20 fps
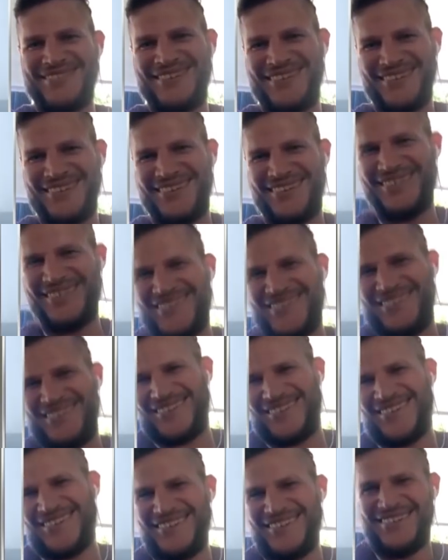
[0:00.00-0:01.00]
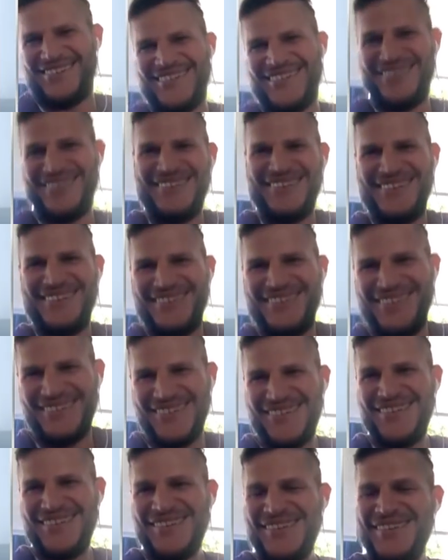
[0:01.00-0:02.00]

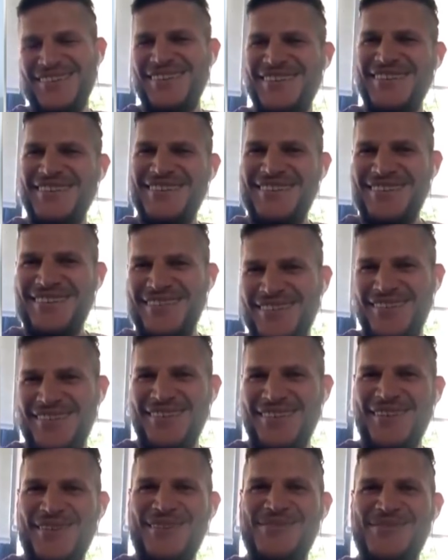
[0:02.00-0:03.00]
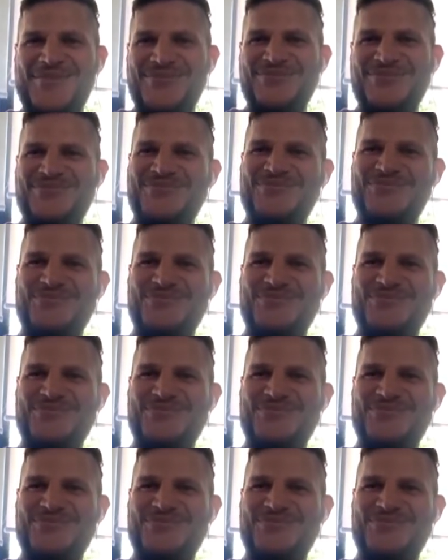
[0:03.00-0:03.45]
The person shown says nothing.